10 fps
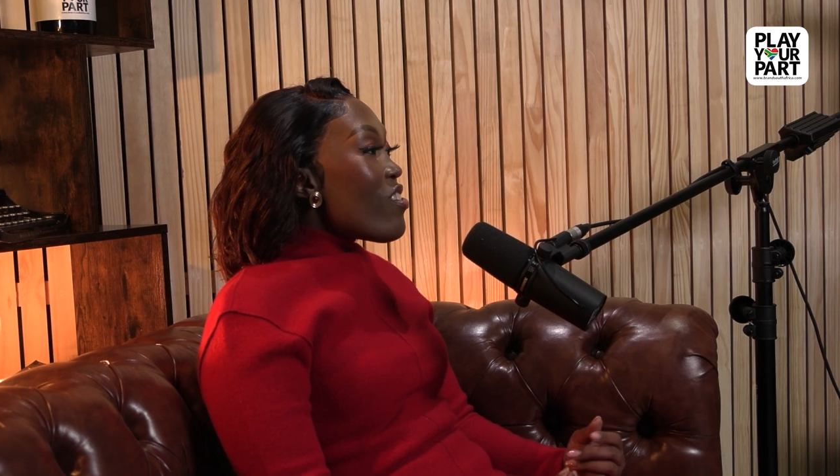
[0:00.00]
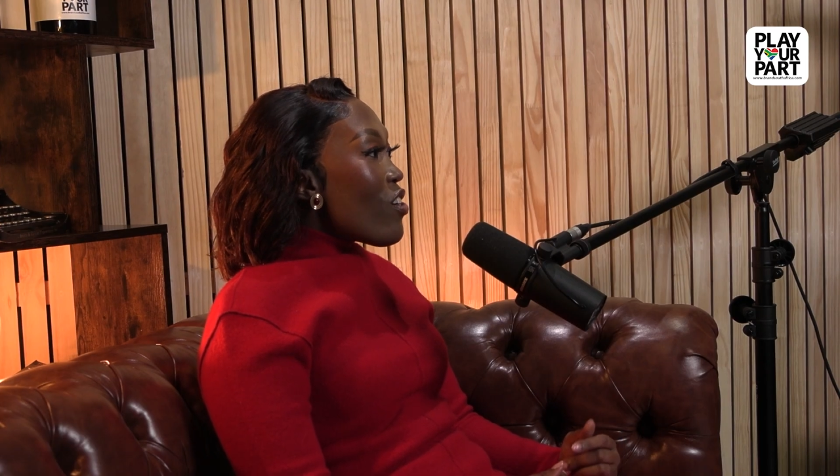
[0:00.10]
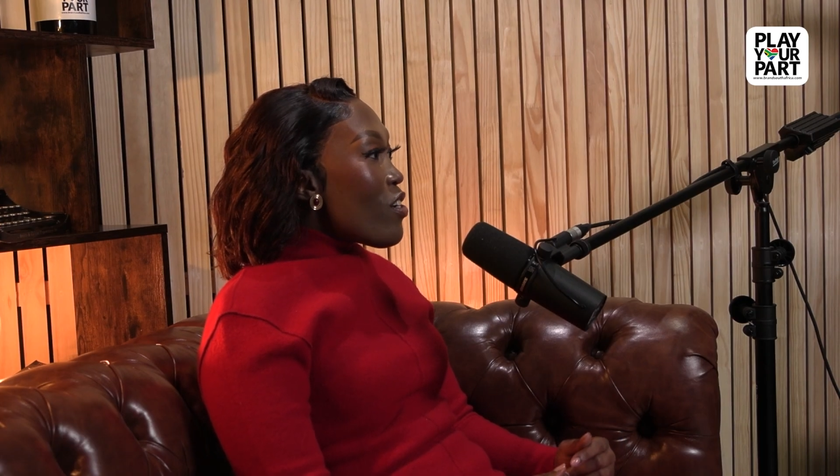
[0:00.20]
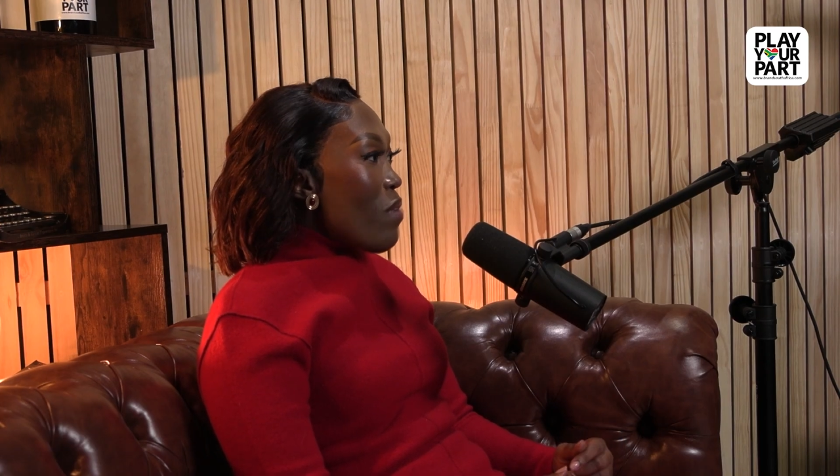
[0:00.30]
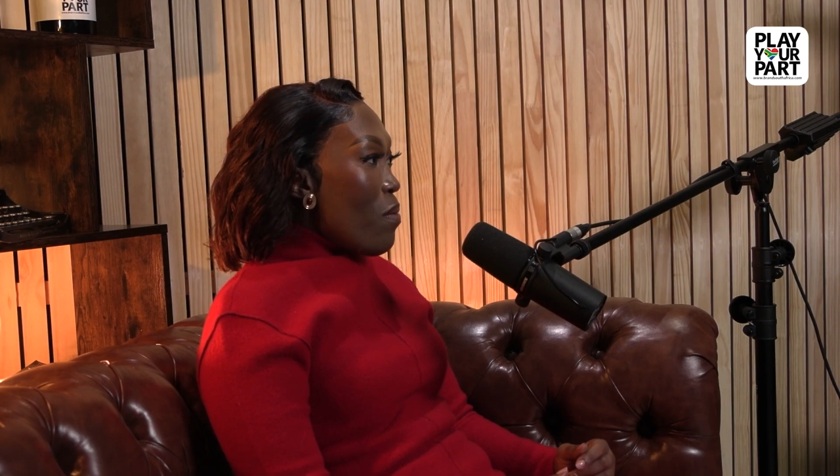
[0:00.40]

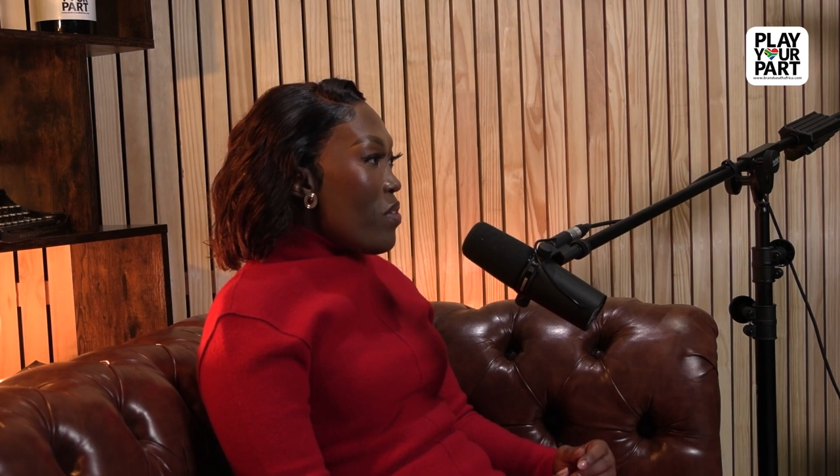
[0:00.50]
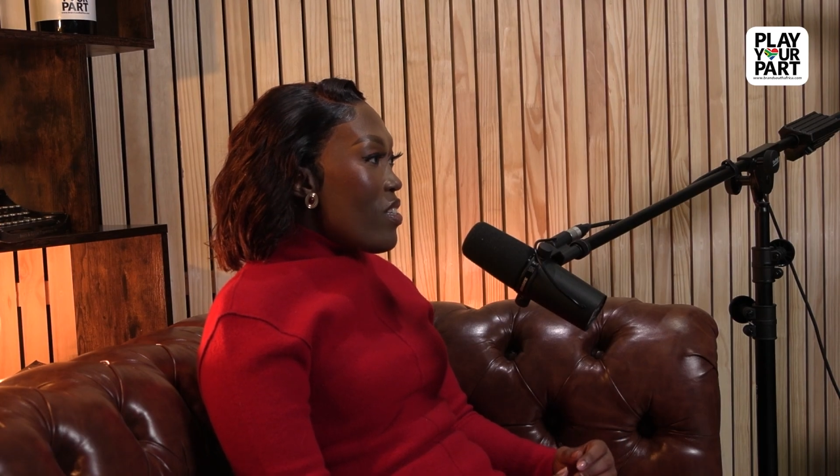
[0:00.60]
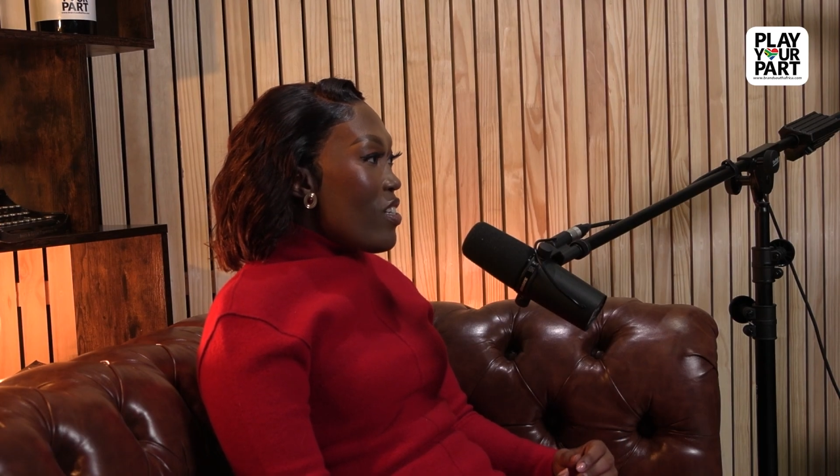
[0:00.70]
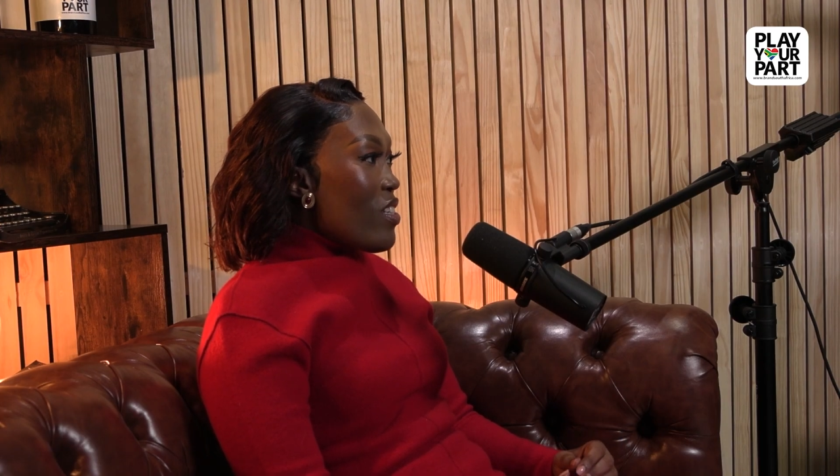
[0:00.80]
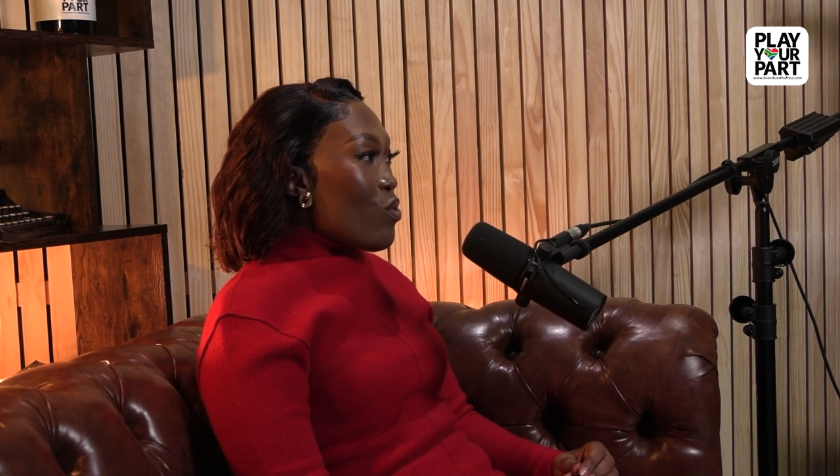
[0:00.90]
started my
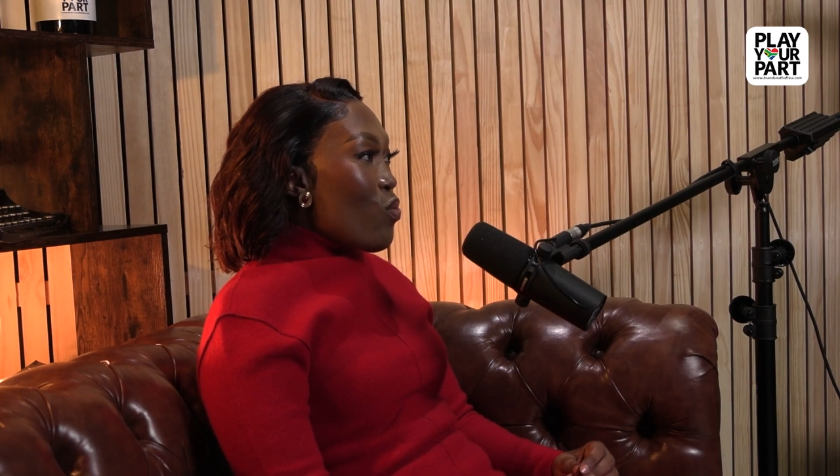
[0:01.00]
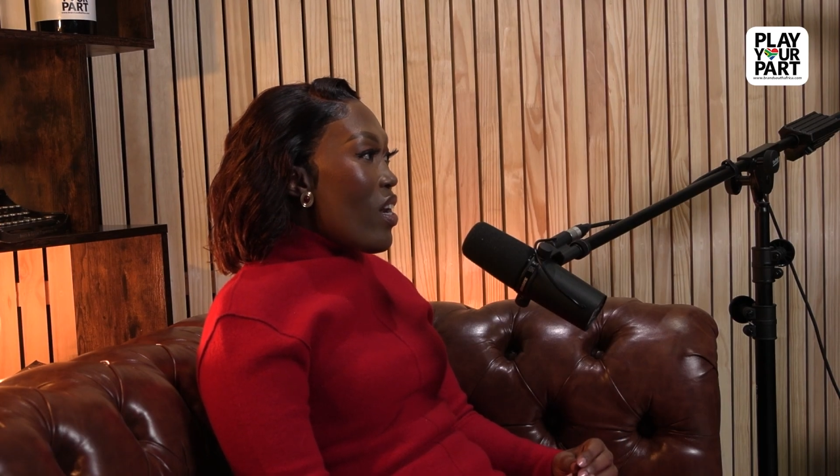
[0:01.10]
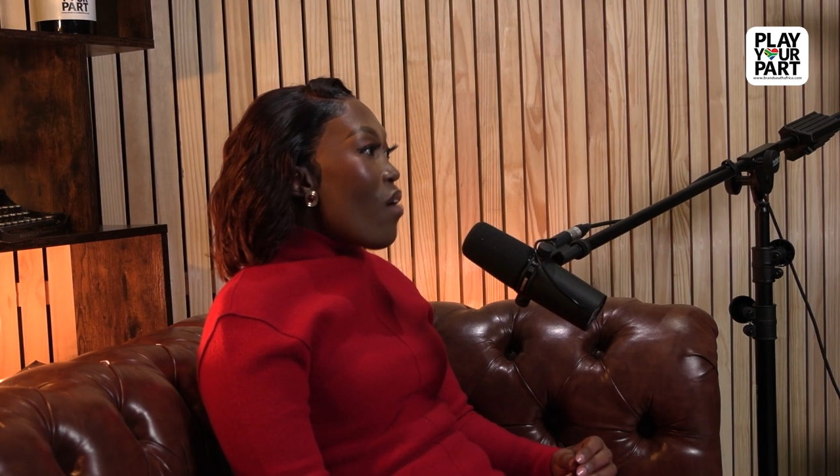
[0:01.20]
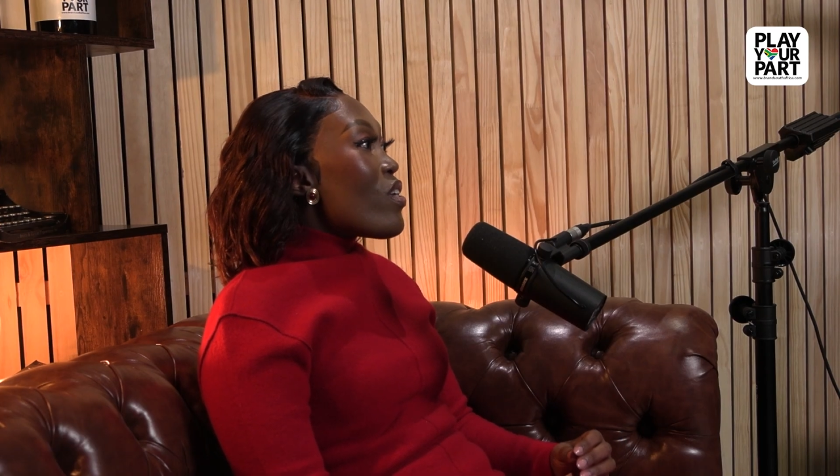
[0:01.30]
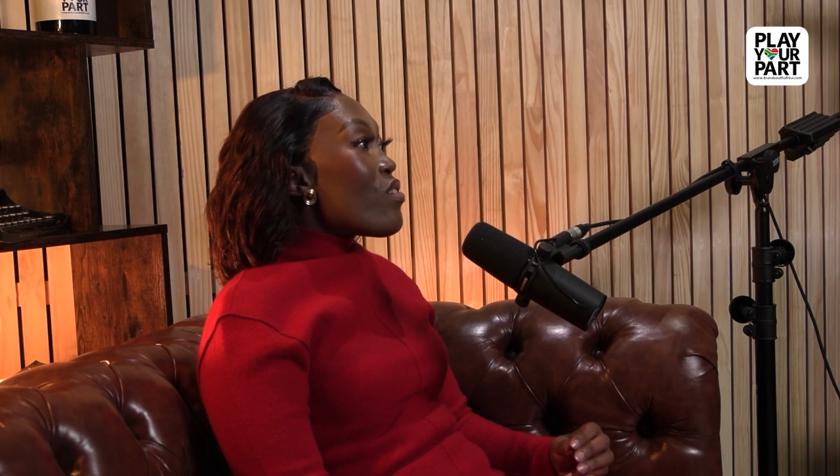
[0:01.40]
business
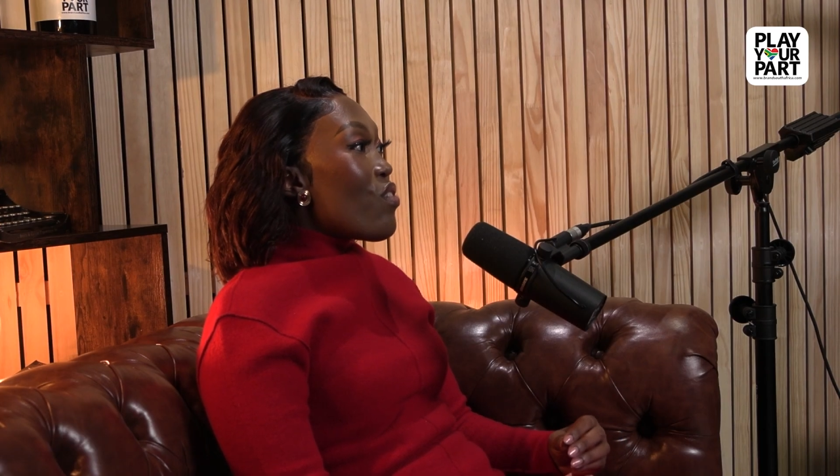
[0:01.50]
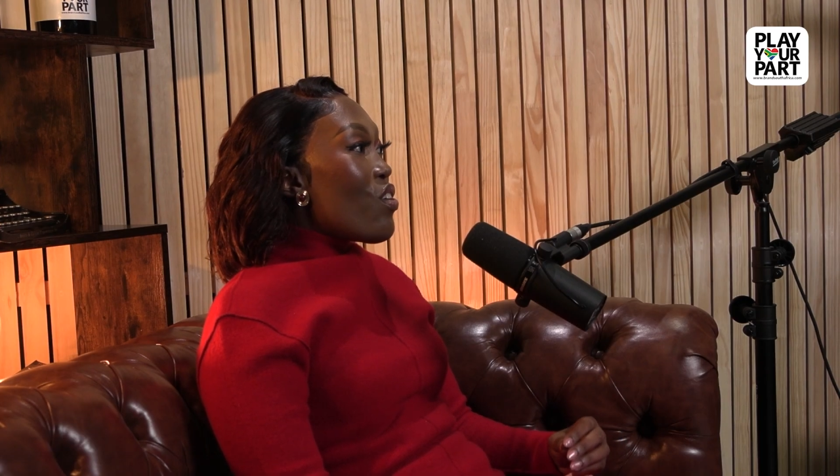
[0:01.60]
when I was